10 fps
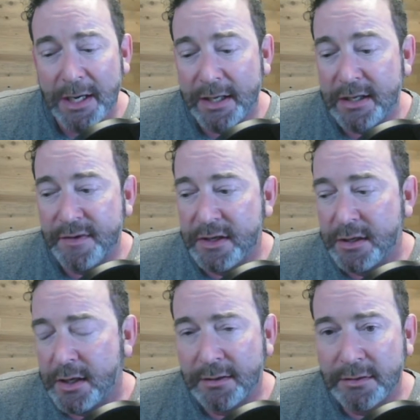even
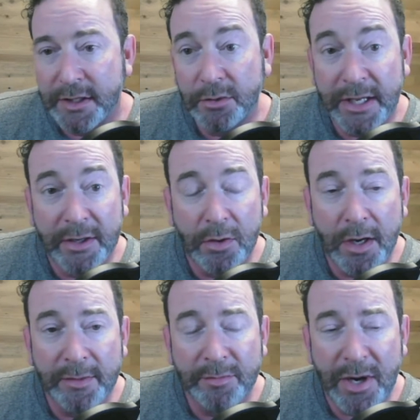later
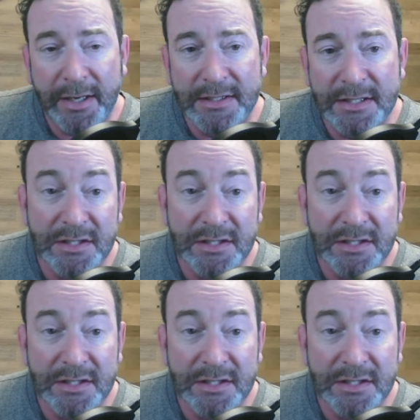on in pregnancy.